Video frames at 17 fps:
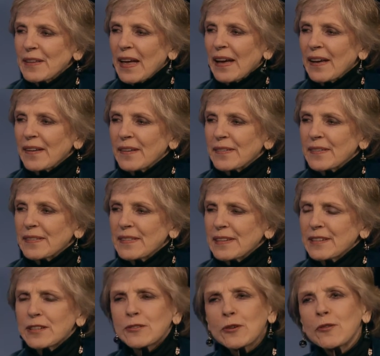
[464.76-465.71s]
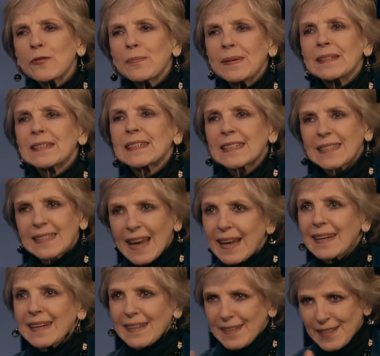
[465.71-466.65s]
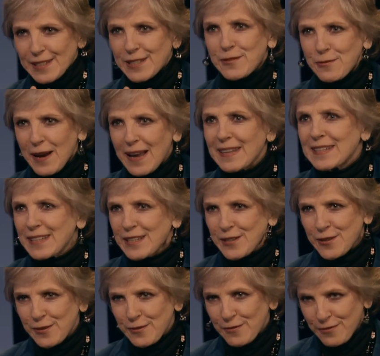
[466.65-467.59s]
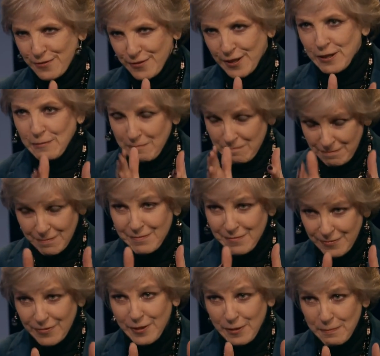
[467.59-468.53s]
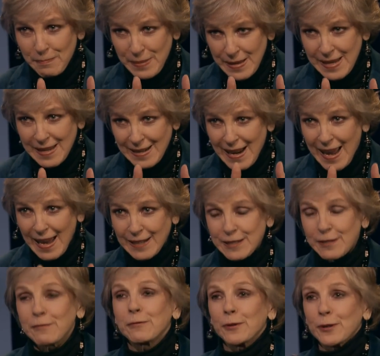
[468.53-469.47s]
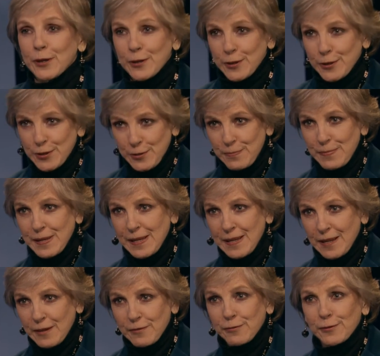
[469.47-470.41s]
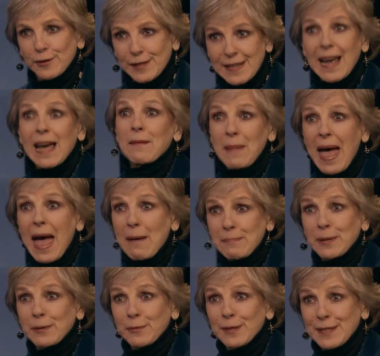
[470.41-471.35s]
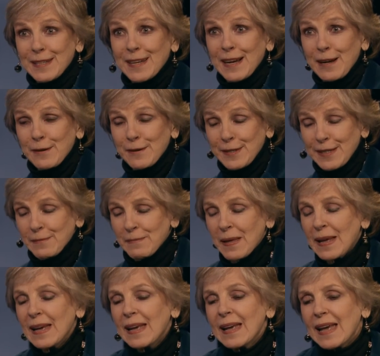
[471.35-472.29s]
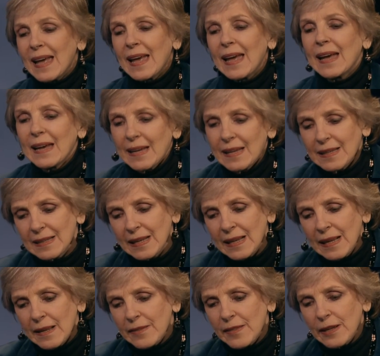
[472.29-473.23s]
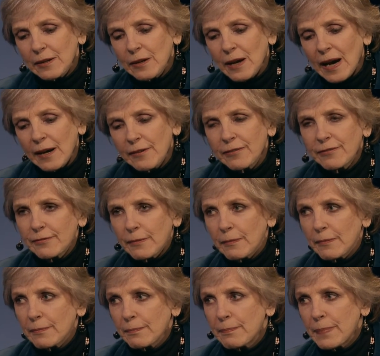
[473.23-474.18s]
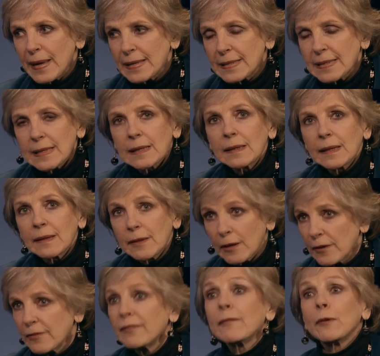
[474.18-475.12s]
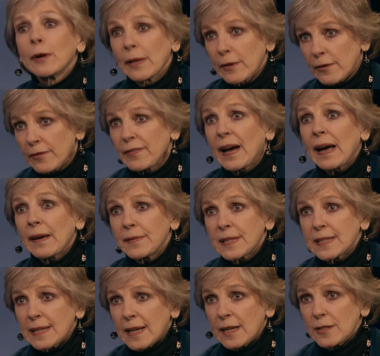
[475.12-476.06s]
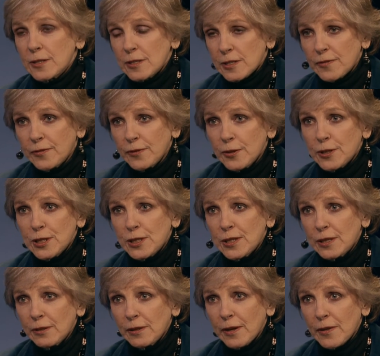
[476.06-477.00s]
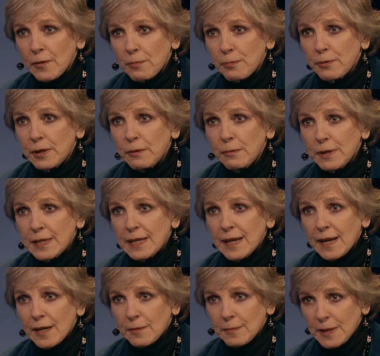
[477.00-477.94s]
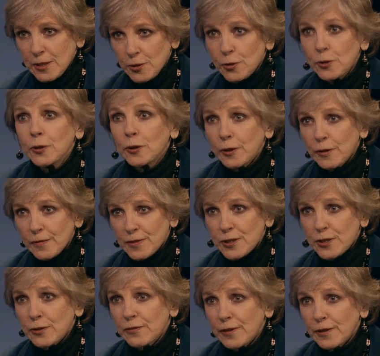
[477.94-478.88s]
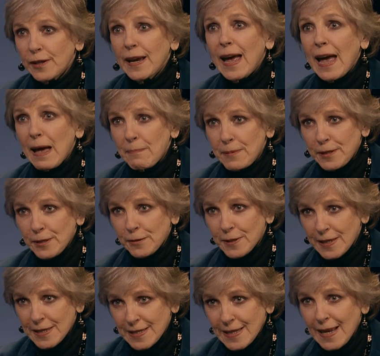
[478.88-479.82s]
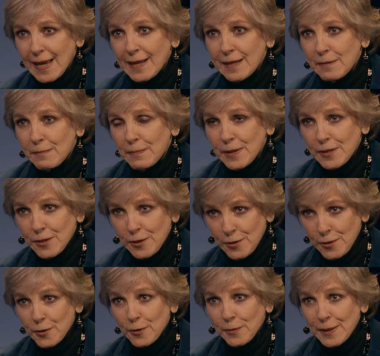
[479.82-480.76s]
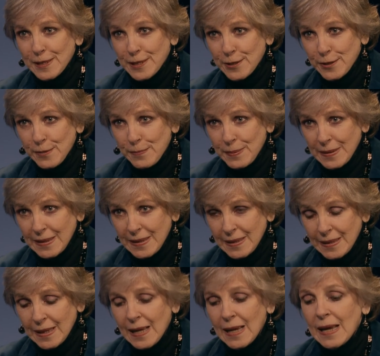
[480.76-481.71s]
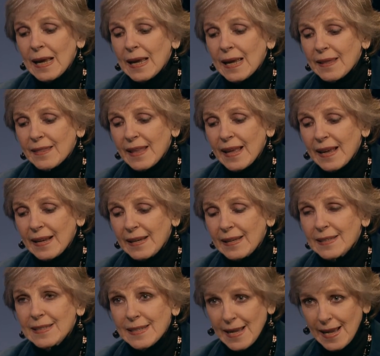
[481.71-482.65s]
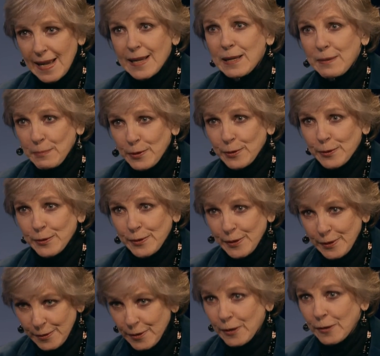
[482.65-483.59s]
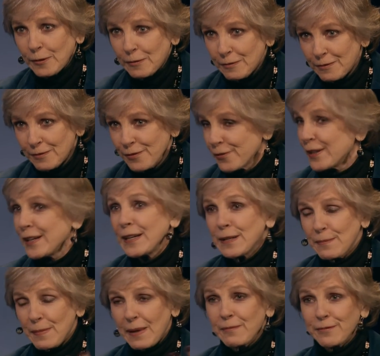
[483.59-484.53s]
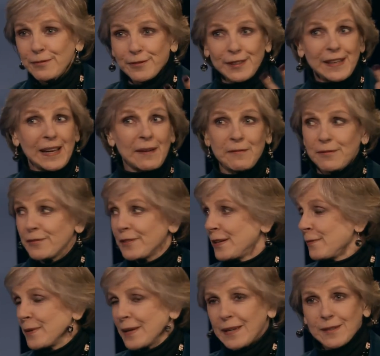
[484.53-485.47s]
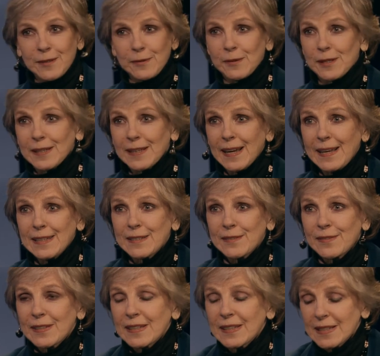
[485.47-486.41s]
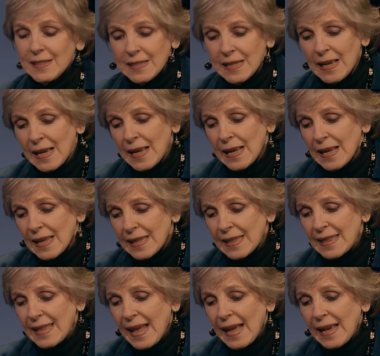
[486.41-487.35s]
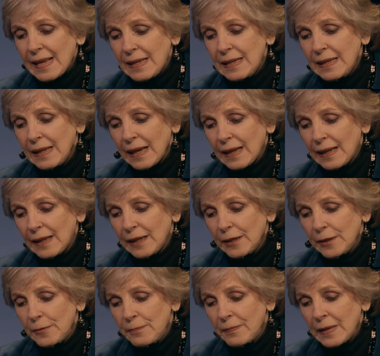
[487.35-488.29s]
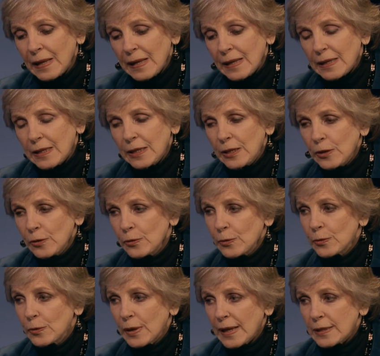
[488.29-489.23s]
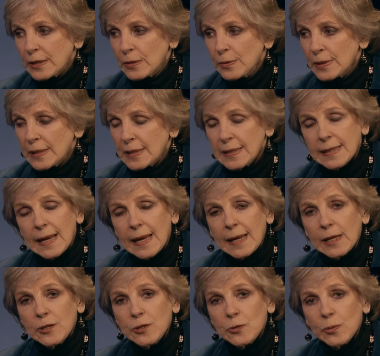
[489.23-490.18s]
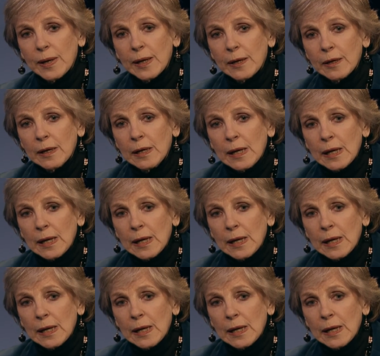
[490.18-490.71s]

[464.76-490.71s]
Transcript: uh, this has sort of been studied, this transition from, from being an active worker to being a full-time happy retiree. And there are, basically, there are, well, there are five stages. First, there are the pre-retirement nerves. You're very happy, you're excited, but you know what it's going to be. Then is the honeymoon, you know, freedom, I'm free, I'm free, we can do all kinds of things. Then, um, you get to a stage where